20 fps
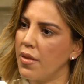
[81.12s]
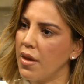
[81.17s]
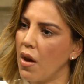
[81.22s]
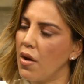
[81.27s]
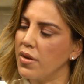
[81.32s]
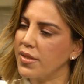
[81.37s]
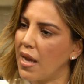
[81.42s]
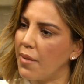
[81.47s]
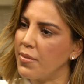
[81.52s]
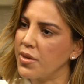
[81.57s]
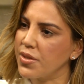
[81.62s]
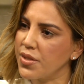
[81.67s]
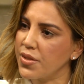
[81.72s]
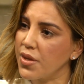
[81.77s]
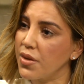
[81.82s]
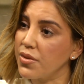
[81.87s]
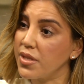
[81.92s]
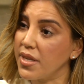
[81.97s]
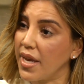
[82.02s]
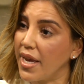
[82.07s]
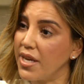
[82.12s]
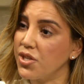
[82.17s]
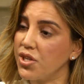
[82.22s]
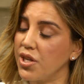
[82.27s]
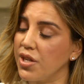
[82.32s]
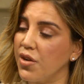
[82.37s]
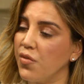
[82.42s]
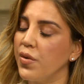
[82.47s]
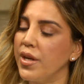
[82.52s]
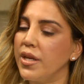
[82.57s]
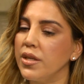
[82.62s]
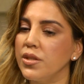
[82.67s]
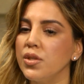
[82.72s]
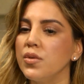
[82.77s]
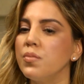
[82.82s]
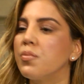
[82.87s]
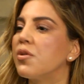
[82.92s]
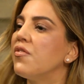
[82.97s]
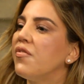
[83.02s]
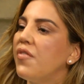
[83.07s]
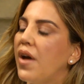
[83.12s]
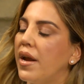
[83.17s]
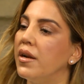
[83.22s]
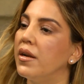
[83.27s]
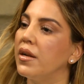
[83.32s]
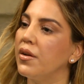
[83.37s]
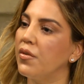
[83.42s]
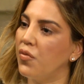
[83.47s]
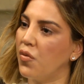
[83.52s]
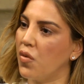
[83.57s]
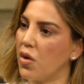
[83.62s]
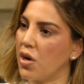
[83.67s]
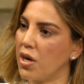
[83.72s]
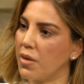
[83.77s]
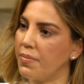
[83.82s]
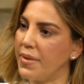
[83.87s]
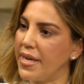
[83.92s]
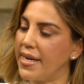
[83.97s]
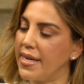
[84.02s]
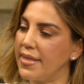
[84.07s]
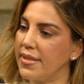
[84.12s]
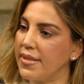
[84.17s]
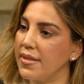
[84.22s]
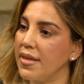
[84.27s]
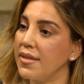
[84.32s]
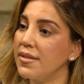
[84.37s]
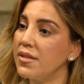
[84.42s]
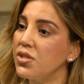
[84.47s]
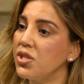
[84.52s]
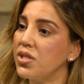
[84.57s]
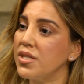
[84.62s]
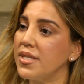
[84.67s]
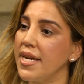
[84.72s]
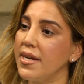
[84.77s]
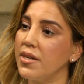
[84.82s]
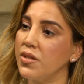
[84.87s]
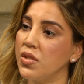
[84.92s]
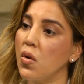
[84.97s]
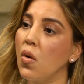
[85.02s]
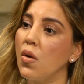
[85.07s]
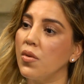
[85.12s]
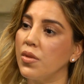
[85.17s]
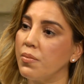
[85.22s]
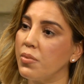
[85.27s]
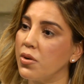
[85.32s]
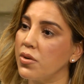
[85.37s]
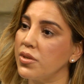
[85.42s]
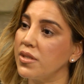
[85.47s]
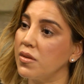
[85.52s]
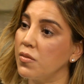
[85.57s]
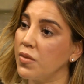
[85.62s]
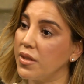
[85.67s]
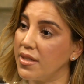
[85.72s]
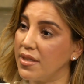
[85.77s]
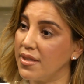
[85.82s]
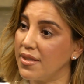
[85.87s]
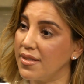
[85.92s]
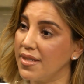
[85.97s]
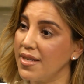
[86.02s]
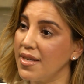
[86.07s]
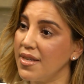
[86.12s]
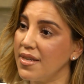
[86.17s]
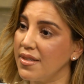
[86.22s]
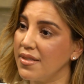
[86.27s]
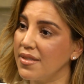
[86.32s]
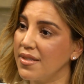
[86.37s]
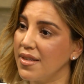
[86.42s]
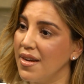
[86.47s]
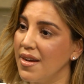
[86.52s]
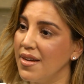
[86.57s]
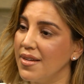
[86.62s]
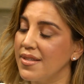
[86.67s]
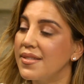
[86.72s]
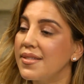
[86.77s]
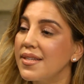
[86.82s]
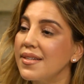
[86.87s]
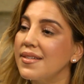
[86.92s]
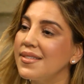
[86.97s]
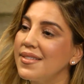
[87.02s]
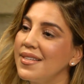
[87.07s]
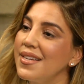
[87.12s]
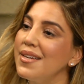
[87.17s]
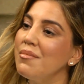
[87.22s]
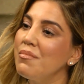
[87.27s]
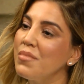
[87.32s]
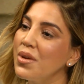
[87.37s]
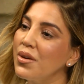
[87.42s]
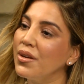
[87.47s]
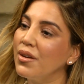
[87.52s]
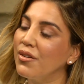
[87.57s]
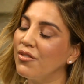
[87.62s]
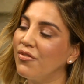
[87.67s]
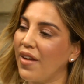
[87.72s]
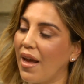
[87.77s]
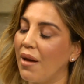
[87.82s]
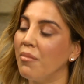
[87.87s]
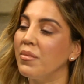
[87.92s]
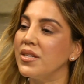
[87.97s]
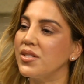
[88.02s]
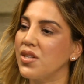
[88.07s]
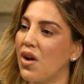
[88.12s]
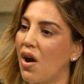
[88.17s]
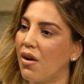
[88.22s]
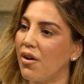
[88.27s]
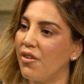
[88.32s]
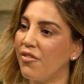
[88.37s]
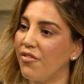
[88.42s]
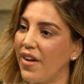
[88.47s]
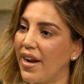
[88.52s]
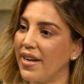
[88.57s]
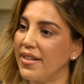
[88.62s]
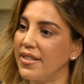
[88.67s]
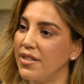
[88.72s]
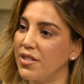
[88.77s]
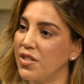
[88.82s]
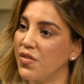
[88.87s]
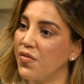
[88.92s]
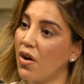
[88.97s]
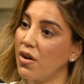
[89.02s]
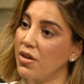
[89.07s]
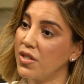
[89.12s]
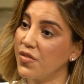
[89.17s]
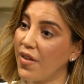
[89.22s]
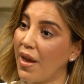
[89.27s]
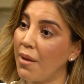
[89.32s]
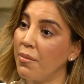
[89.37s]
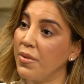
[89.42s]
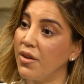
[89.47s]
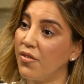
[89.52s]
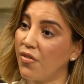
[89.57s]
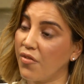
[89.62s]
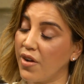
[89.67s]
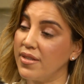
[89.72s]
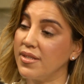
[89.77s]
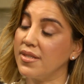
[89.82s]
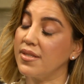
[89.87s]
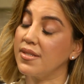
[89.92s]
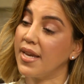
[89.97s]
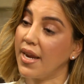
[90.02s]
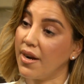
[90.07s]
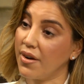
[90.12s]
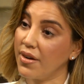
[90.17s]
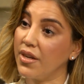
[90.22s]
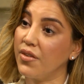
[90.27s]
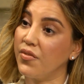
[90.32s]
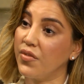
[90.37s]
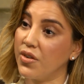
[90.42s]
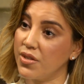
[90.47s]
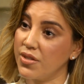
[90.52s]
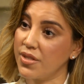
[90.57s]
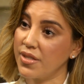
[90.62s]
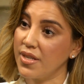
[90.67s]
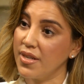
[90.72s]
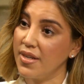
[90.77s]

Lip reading: the Alzheimer's Association. If we can do preventative work, because it doesn't just take a toll on the person with the disease. 16 million families are affected as far as family and friends as caregivers.